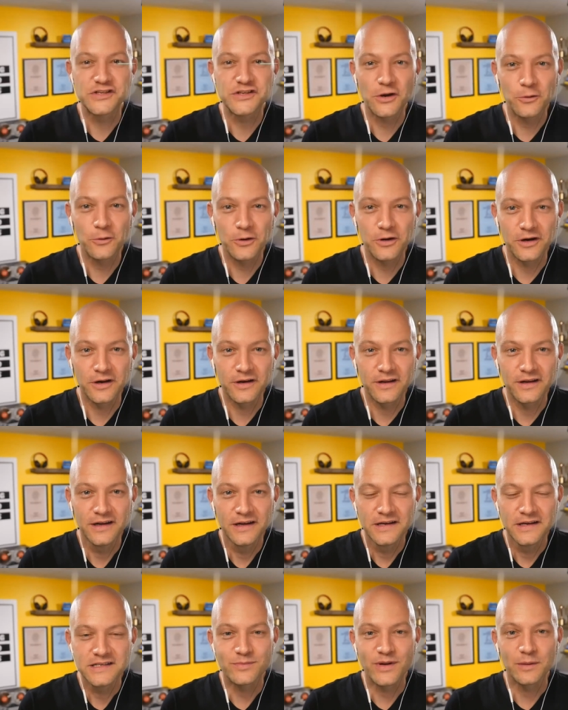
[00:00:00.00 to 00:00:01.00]
so good
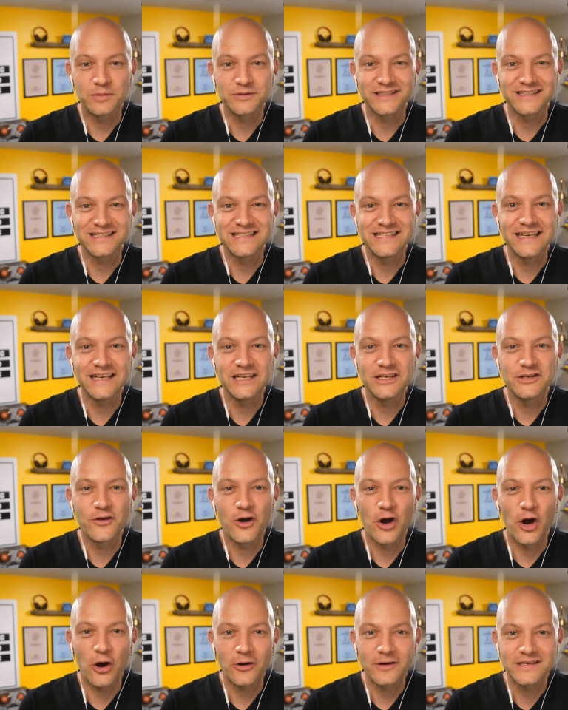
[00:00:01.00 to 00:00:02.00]
to be able to dig into
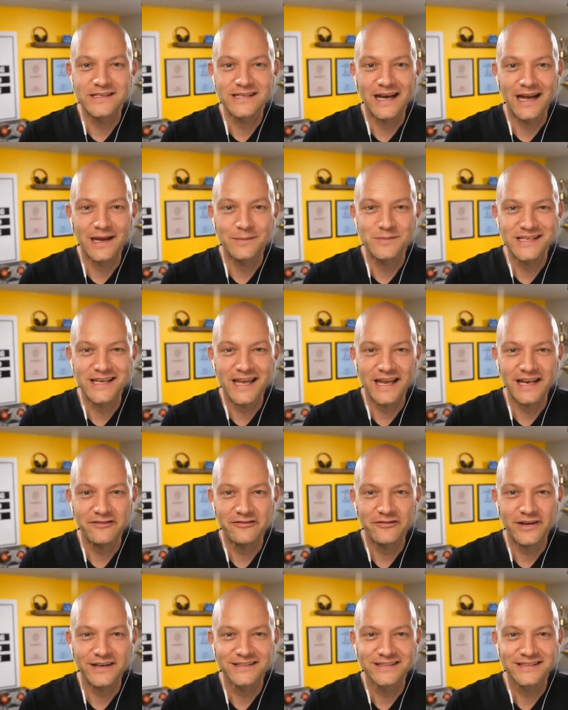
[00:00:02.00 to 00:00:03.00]
the hard times
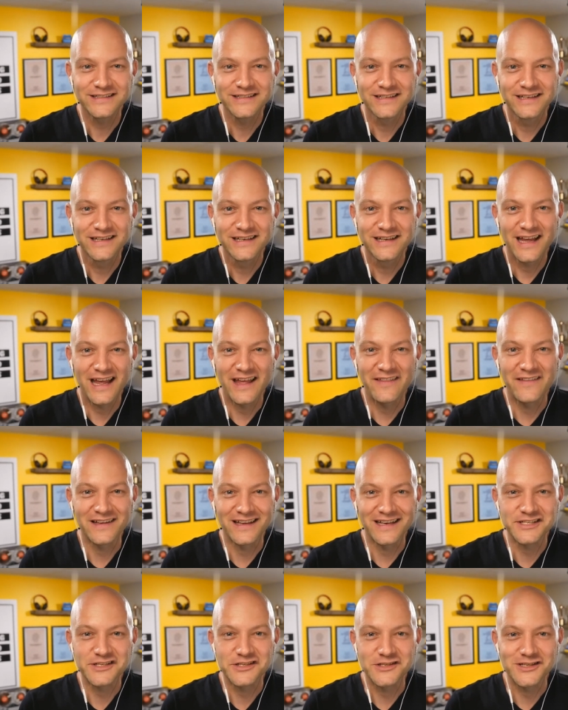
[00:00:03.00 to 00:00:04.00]
Katie faced and the
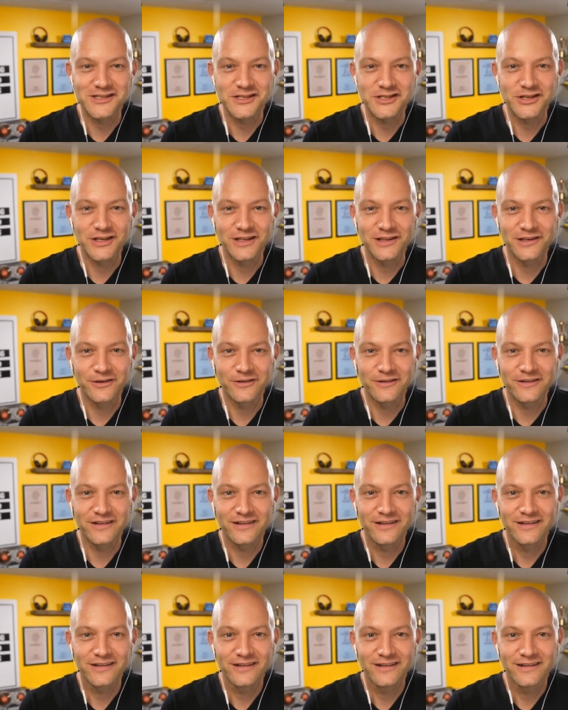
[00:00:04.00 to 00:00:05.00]
lessons that she learned.